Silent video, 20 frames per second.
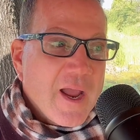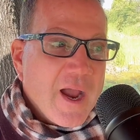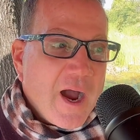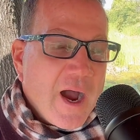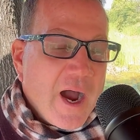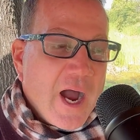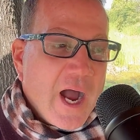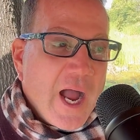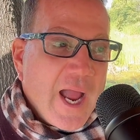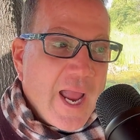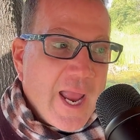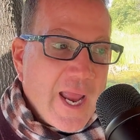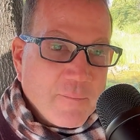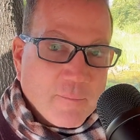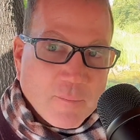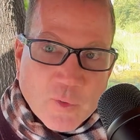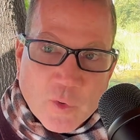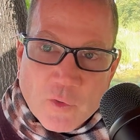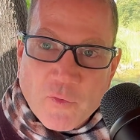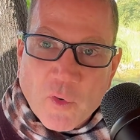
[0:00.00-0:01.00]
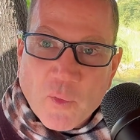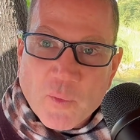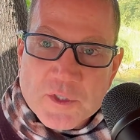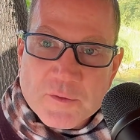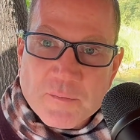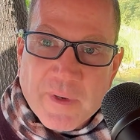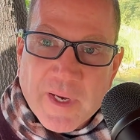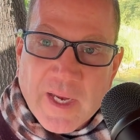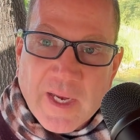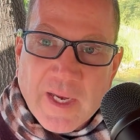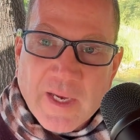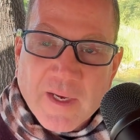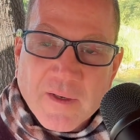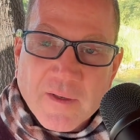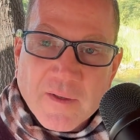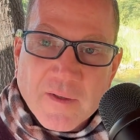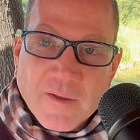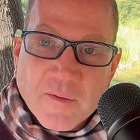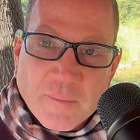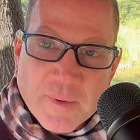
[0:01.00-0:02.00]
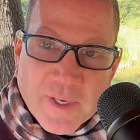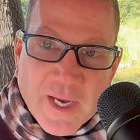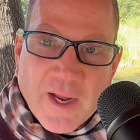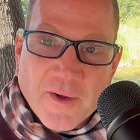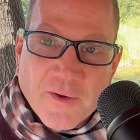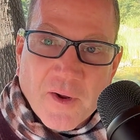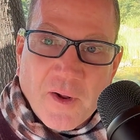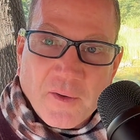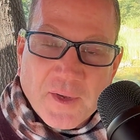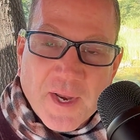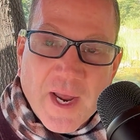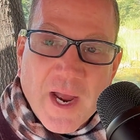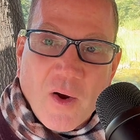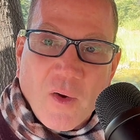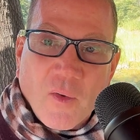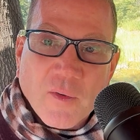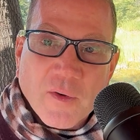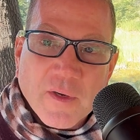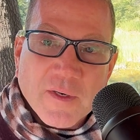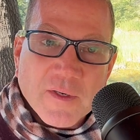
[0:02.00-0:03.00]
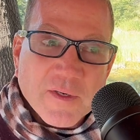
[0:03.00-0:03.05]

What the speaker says: and prove it was me beyond all doubt,